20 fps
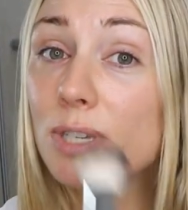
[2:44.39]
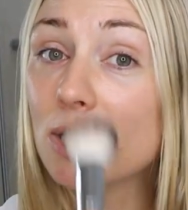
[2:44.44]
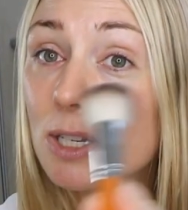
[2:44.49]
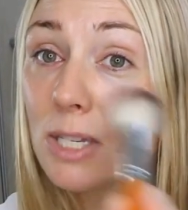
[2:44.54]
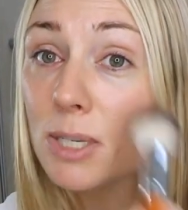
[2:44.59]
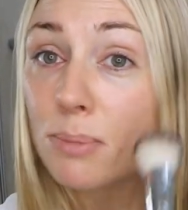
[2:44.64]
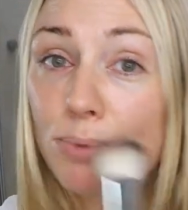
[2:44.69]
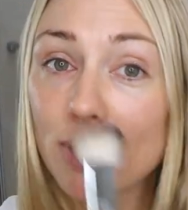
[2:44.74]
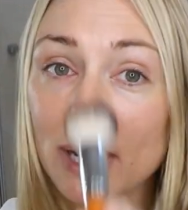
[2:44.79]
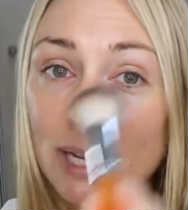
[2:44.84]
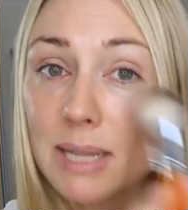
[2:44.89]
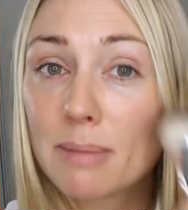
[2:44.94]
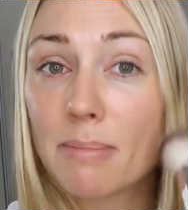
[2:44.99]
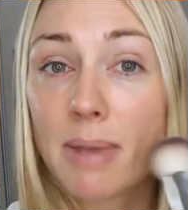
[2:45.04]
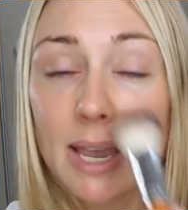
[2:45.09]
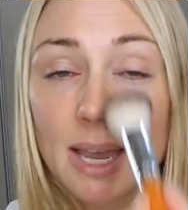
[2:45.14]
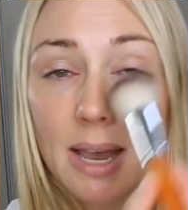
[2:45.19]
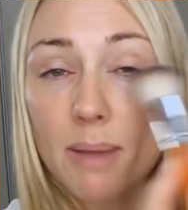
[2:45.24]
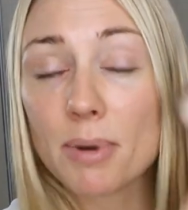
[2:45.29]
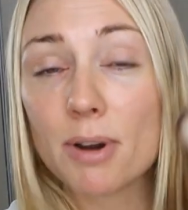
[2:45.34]
in spreading the
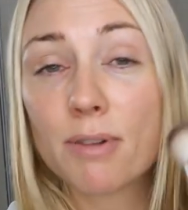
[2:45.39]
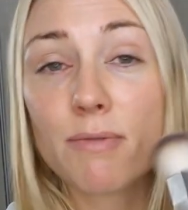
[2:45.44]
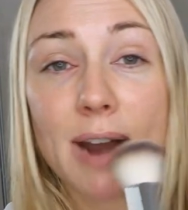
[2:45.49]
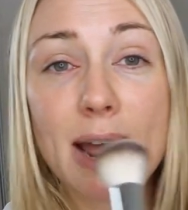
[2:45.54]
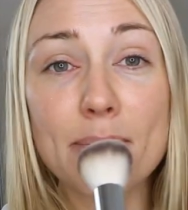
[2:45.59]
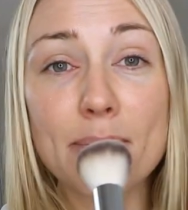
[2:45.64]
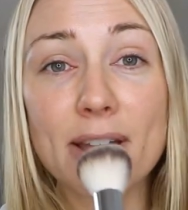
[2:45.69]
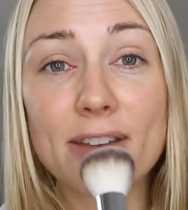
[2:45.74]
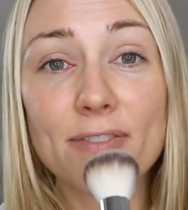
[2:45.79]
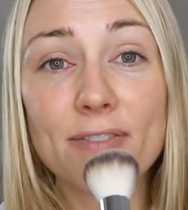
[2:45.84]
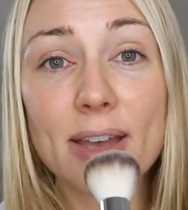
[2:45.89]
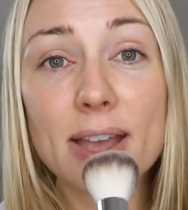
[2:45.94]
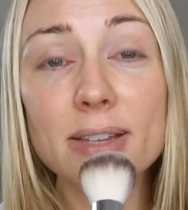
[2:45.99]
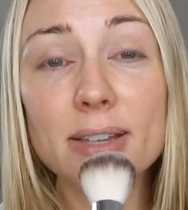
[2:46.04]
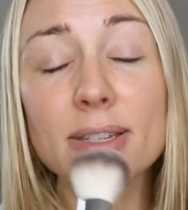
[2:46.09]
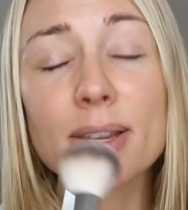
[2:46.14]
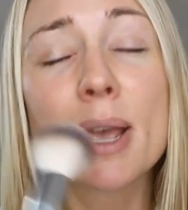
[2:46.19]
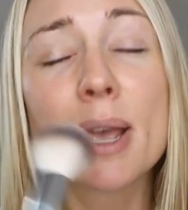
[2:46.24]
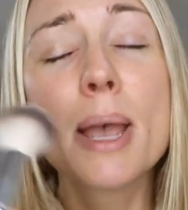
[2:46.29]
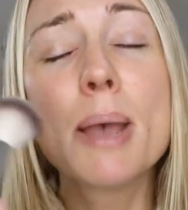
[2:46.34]
makeup around my
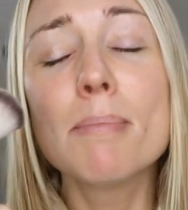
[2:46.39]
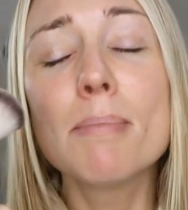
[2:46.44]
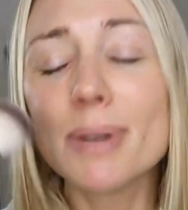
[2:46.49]
face,